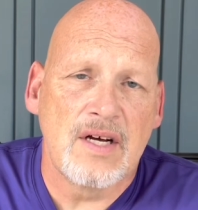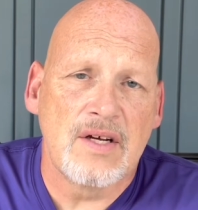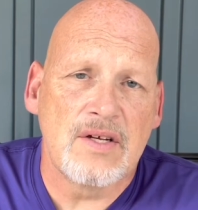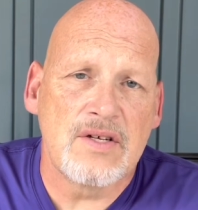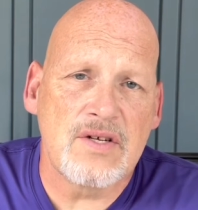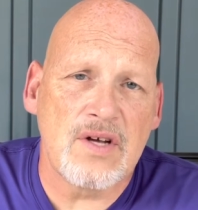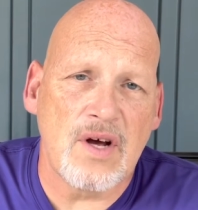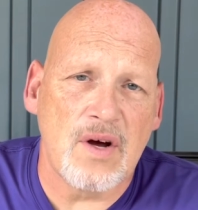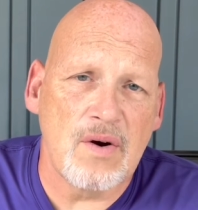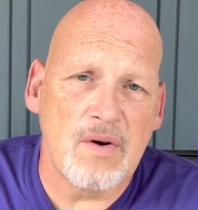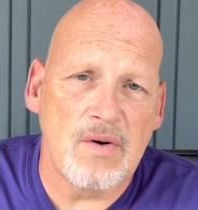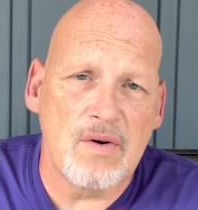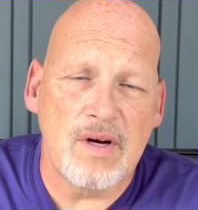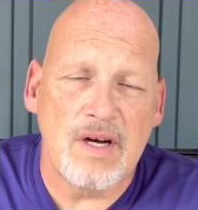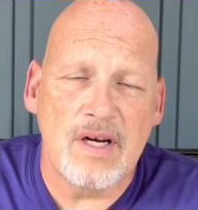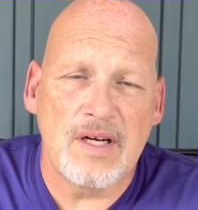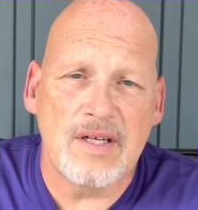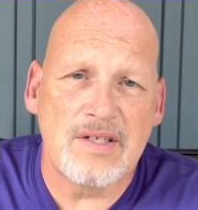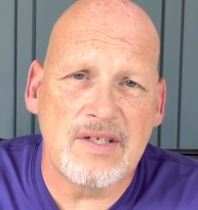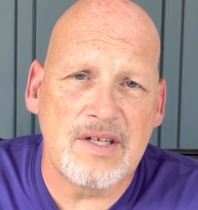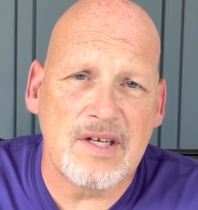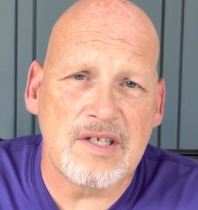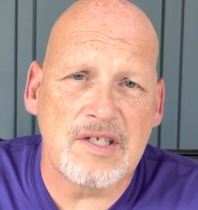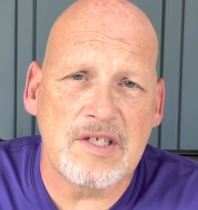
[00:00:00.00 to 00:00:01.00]
So
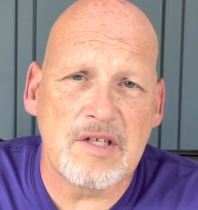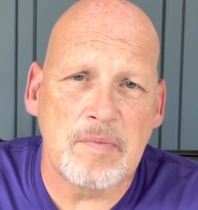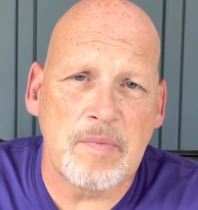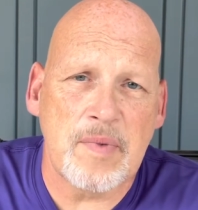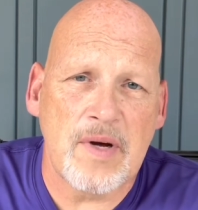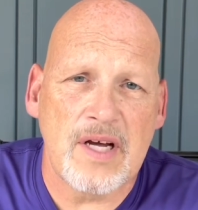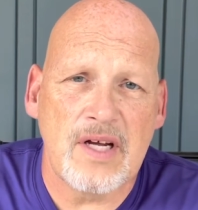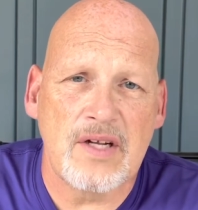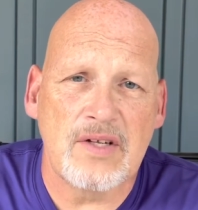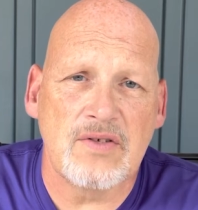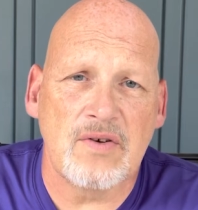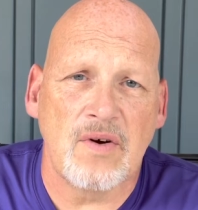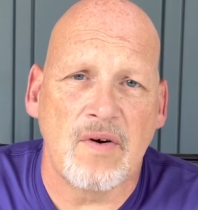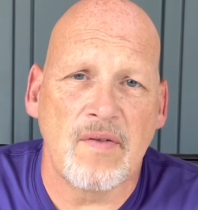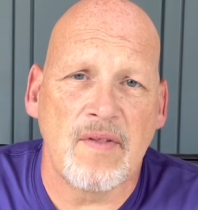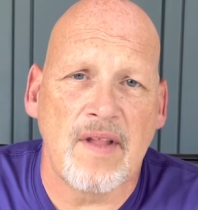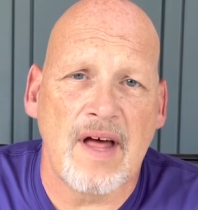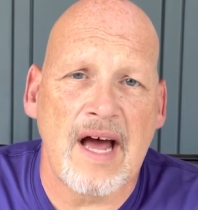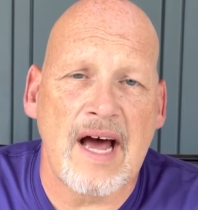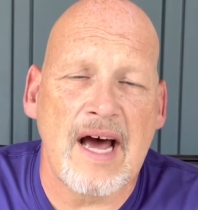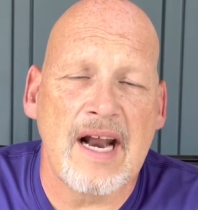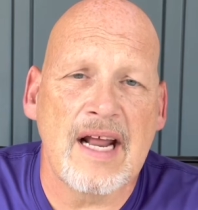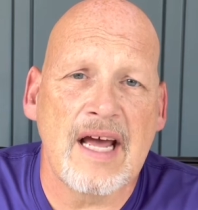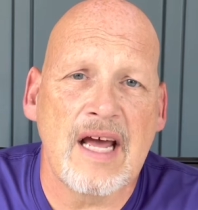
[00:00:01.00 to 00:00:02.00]
it just depends on
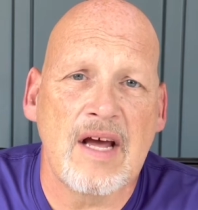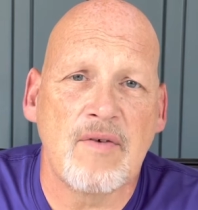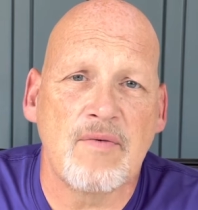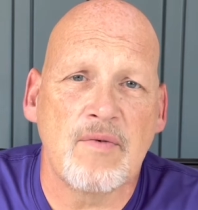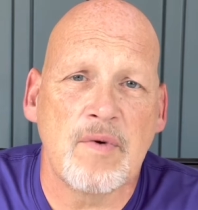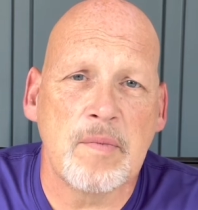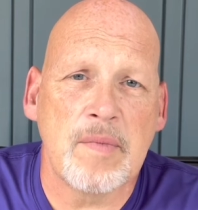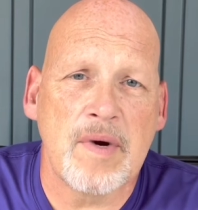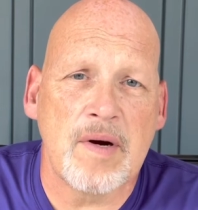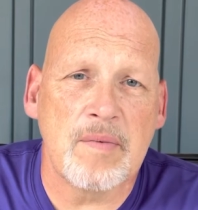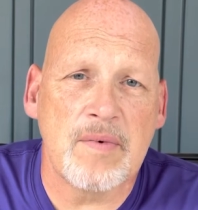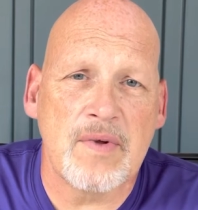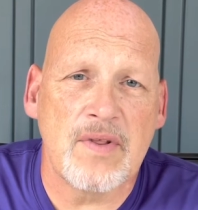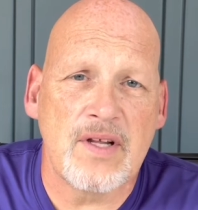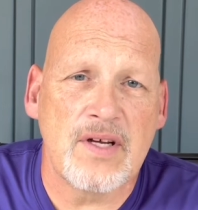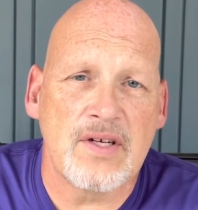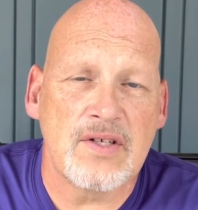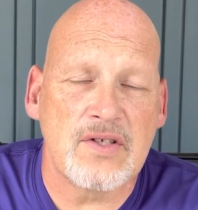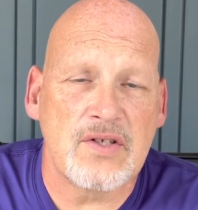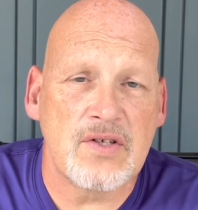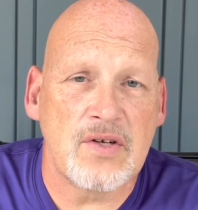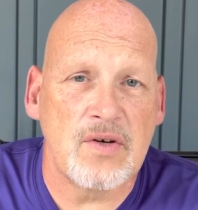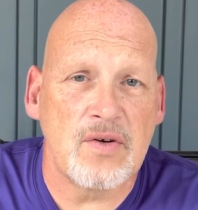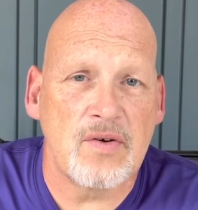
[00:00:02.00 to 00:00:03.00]
that. And remember
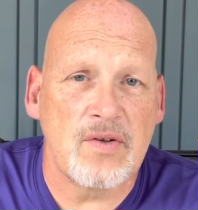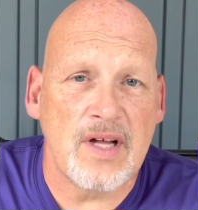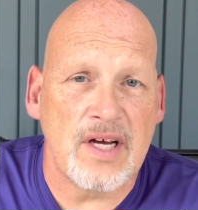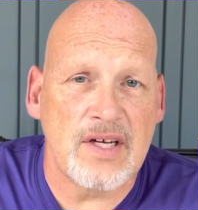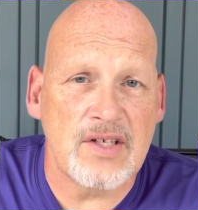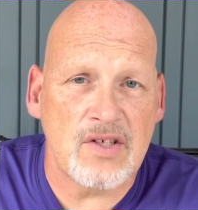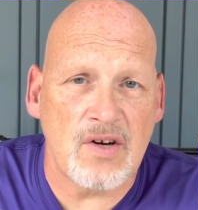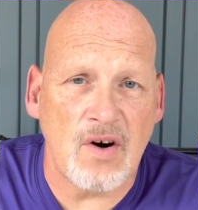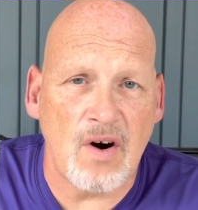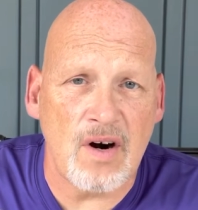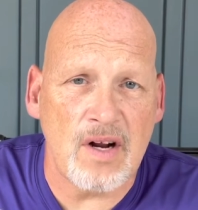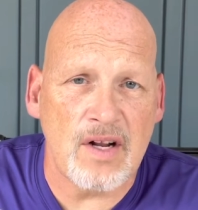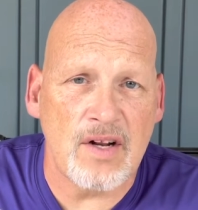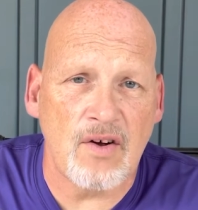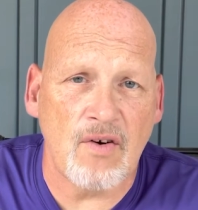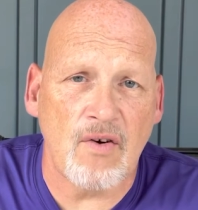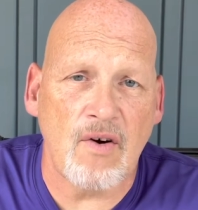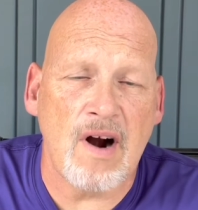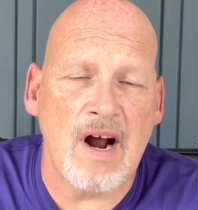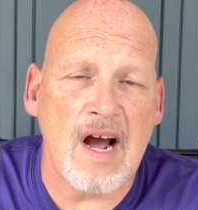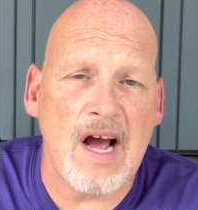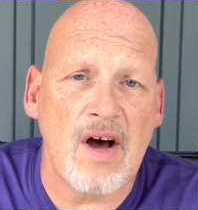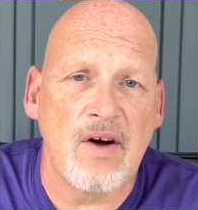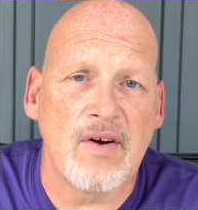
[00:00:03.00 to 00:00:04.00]
this too, they start in the
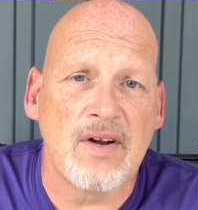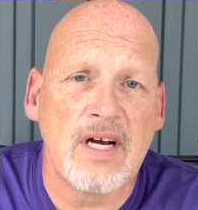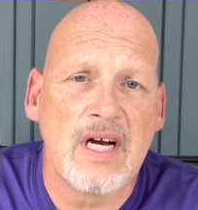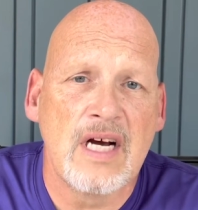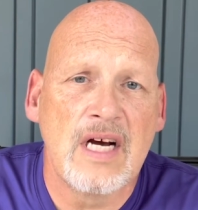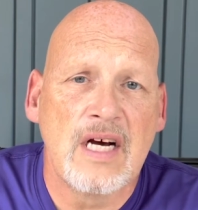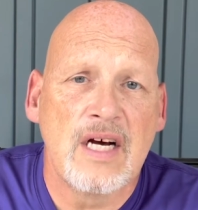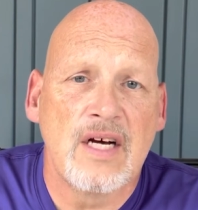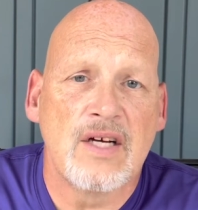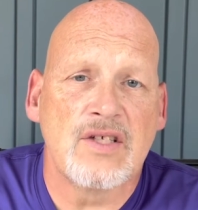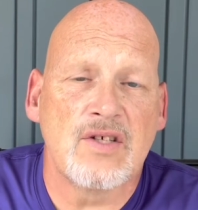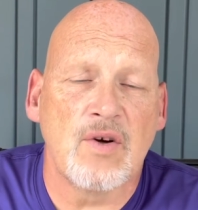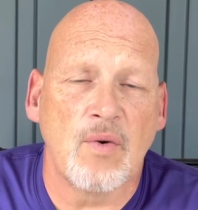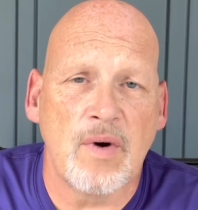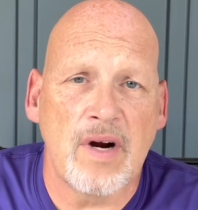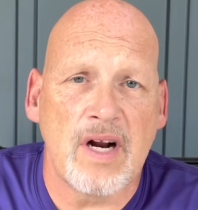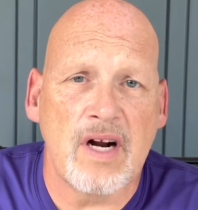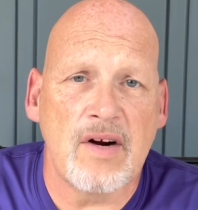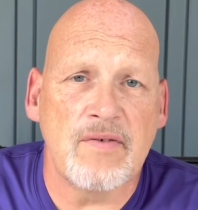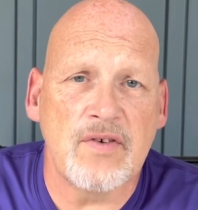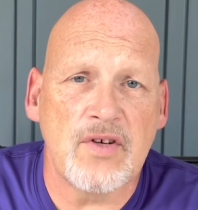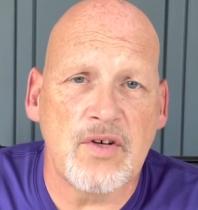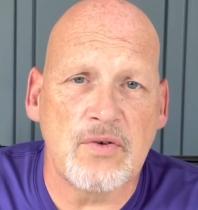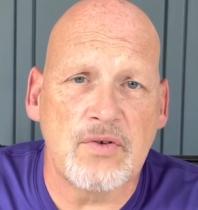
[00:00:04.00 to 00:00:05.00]
ground. So
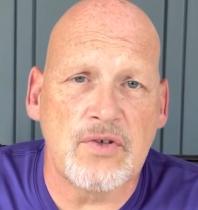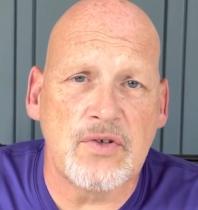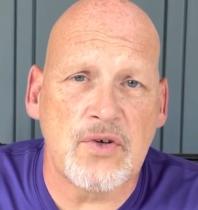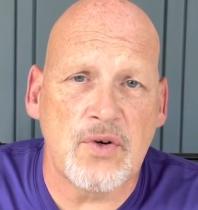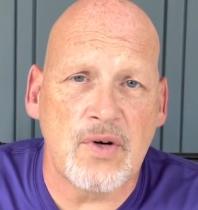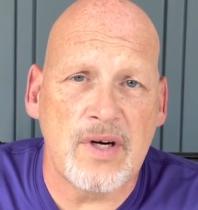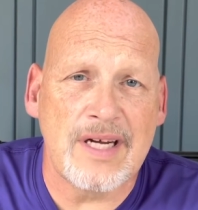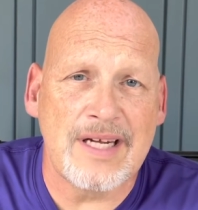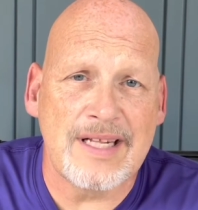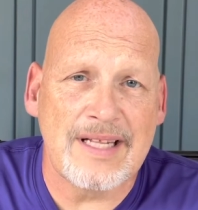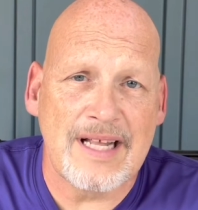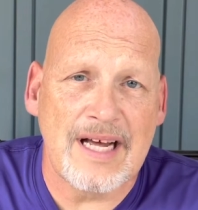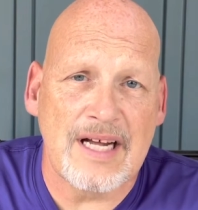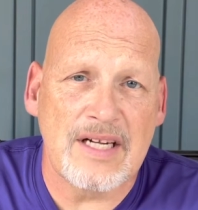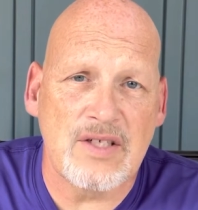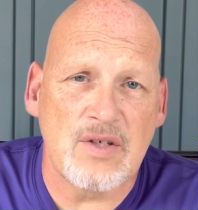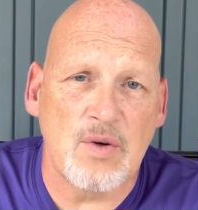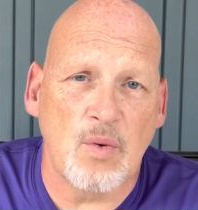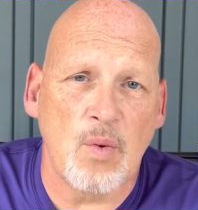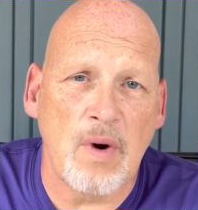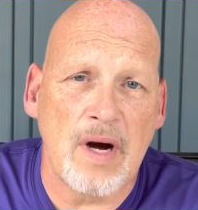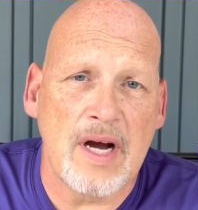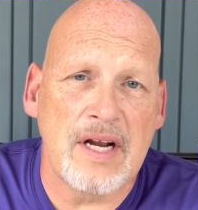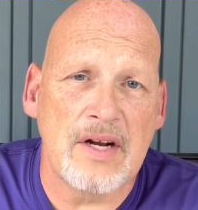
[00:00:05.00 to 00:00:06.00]
whatever you treat,
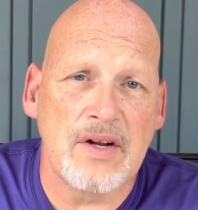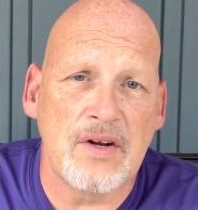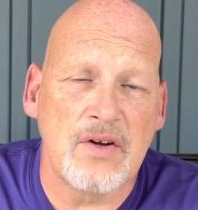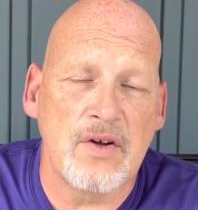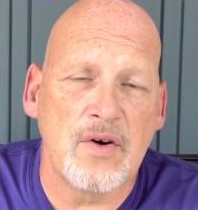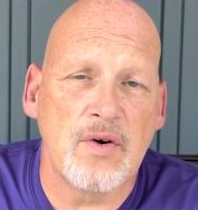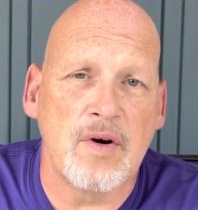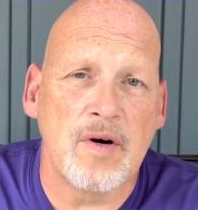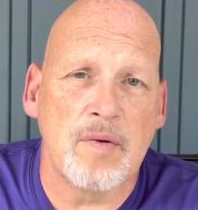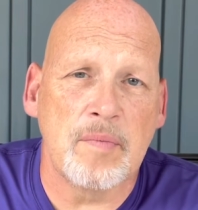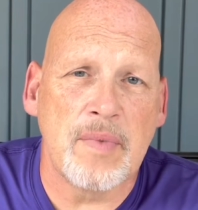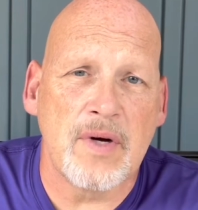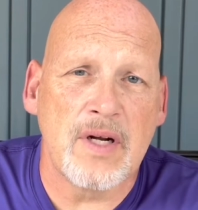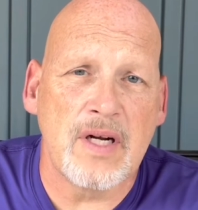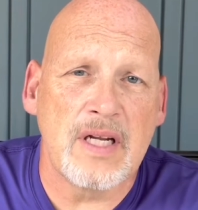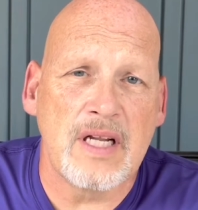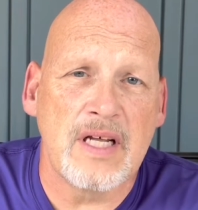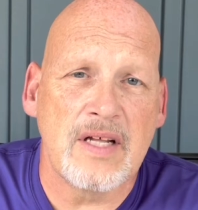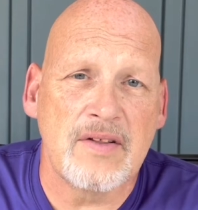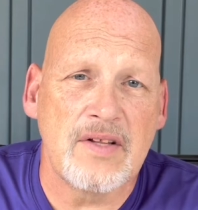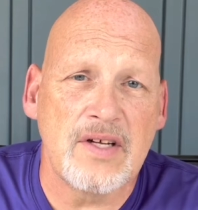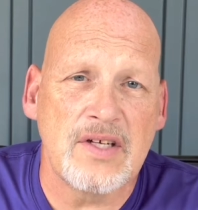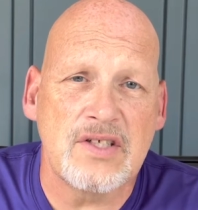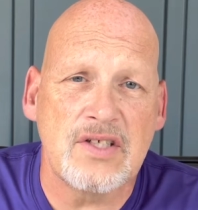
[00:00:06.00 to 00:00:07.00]
that's a way to do it. But
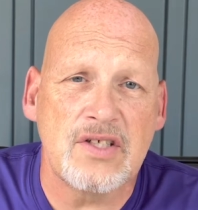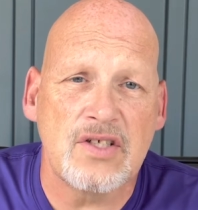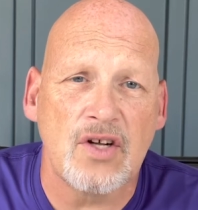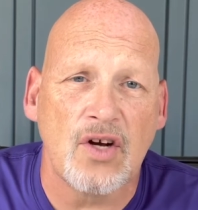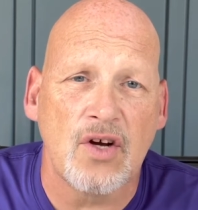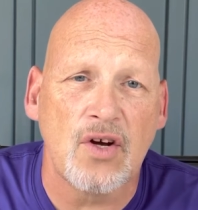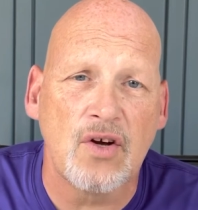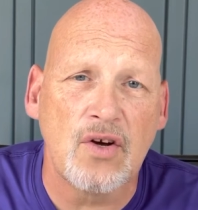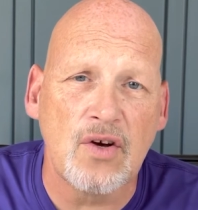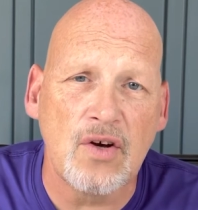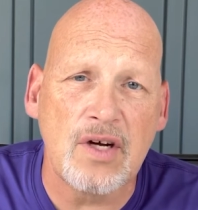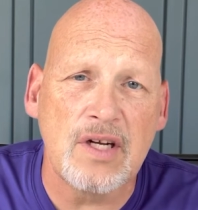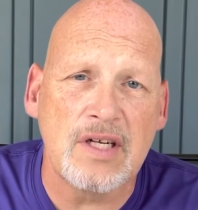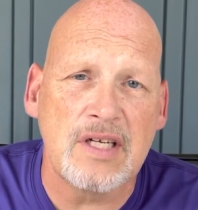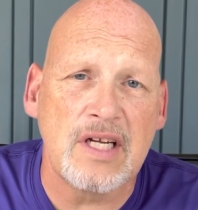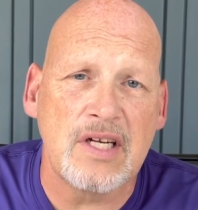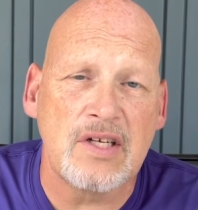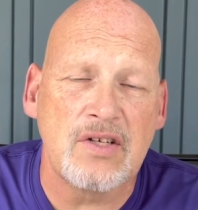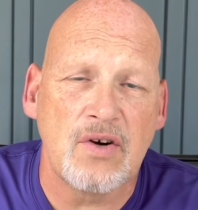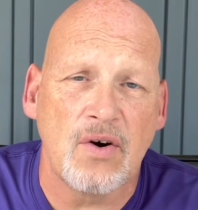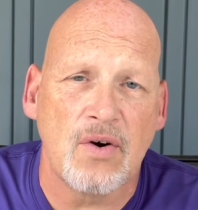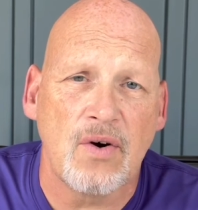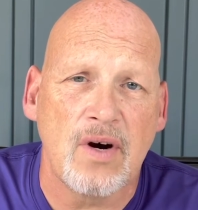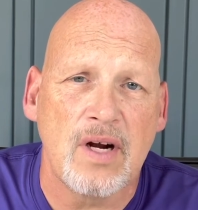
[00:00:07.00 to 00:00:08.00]
this is a good
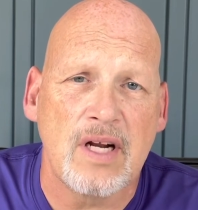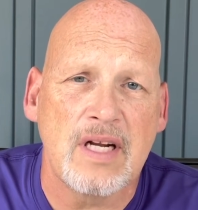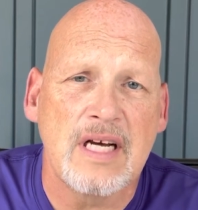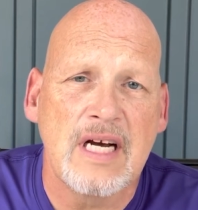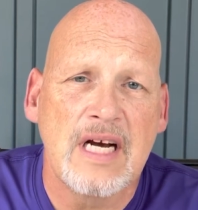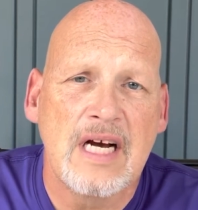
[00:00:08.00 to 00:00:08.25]
deterrent